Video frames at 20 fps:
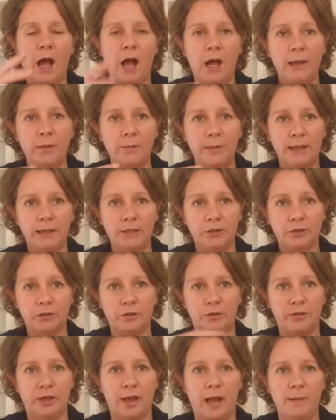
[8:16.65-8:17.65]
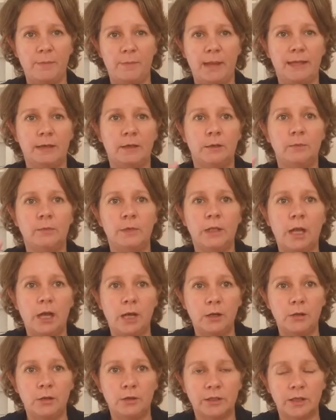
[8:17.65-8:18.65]
I make sure that I make up
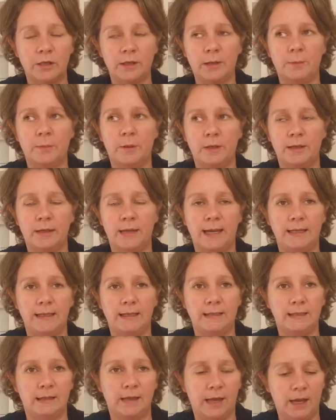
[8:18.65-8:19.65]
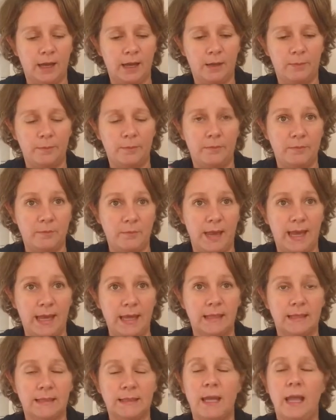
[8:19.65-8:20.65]
loads of the bolognese um,
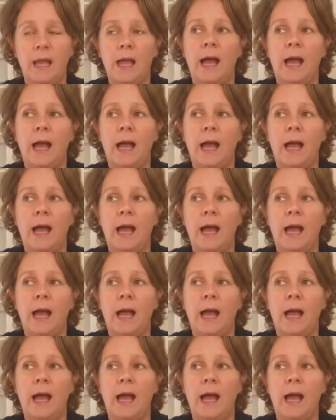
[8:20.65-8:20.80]
mix,